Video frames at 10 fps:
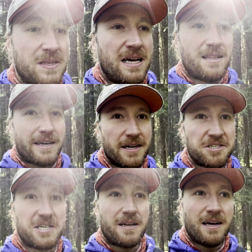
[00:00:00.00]
like I
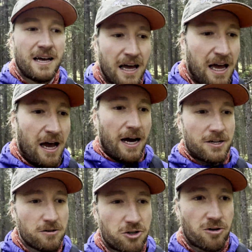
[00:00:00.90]
said, I
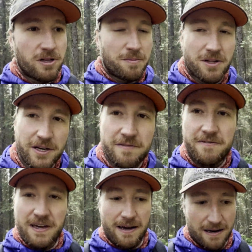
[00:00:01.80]
do truly believe
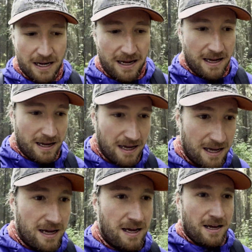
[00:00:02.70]
that
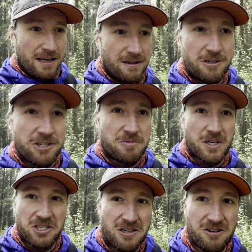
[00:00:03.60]
they're just
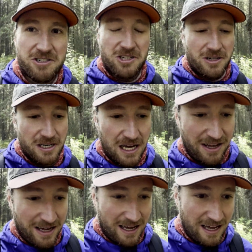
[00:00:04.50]
misunderstood.
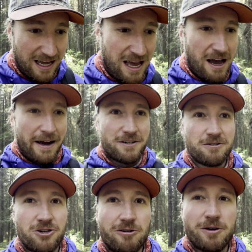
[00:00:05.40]
I do
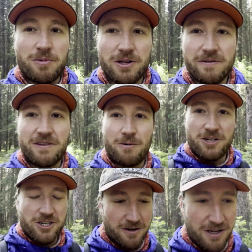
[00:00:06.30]
truly believe that we should